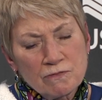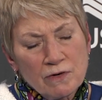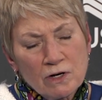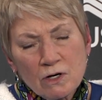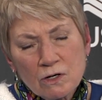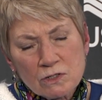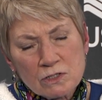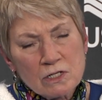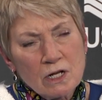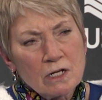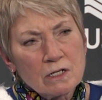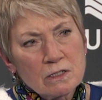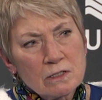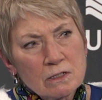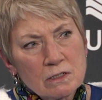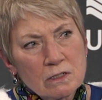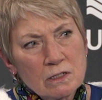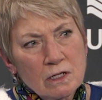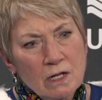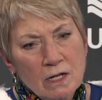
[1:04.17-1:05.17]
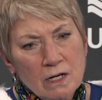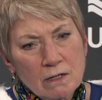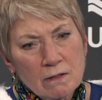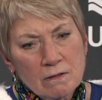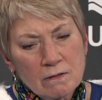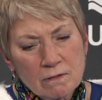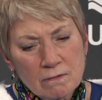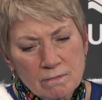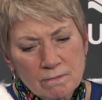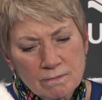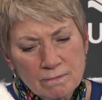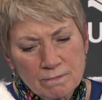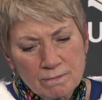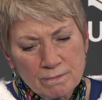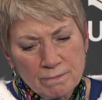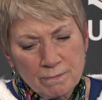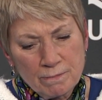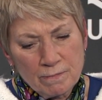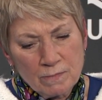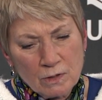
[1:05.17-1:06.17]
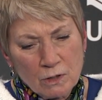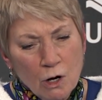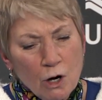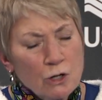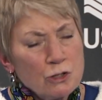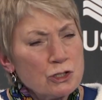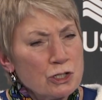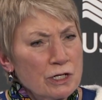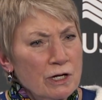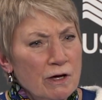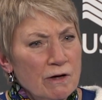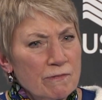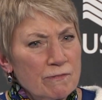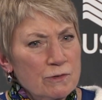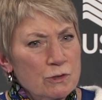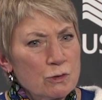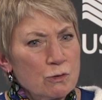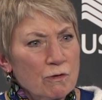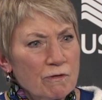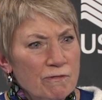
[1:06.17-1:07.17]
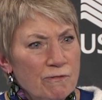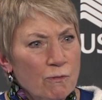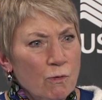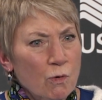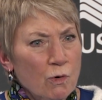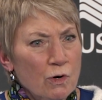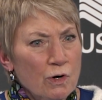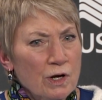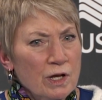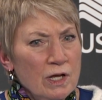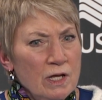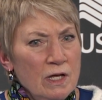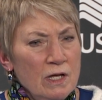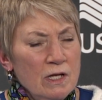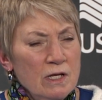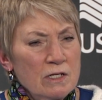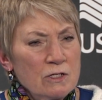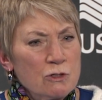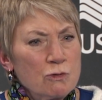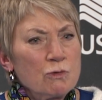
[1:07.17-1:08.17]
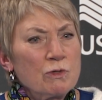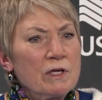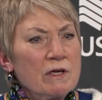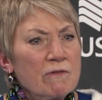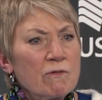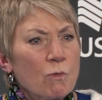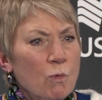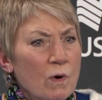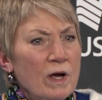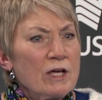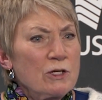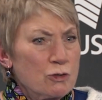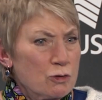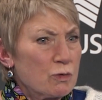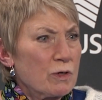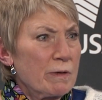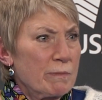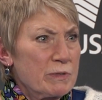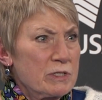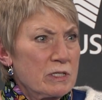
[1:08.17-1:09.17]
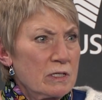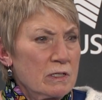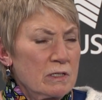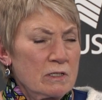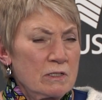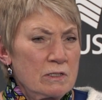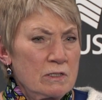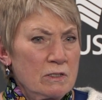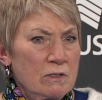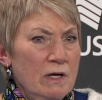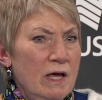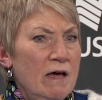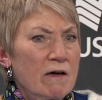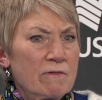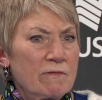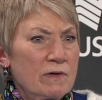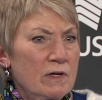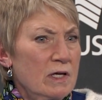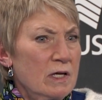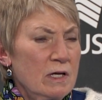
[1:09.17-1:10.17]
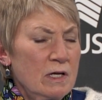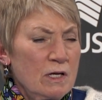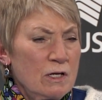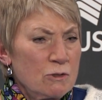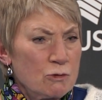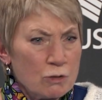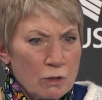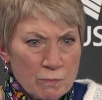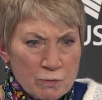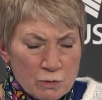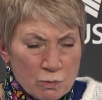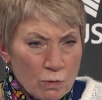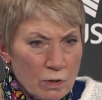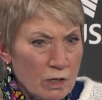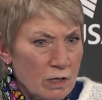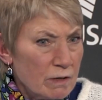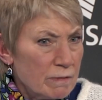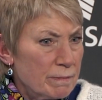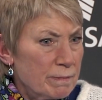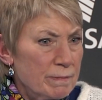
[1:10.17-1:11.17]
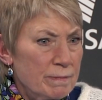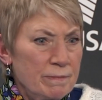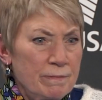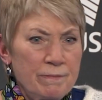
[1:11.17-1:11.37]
of error is not large enough to afford to give away trips, to have trips where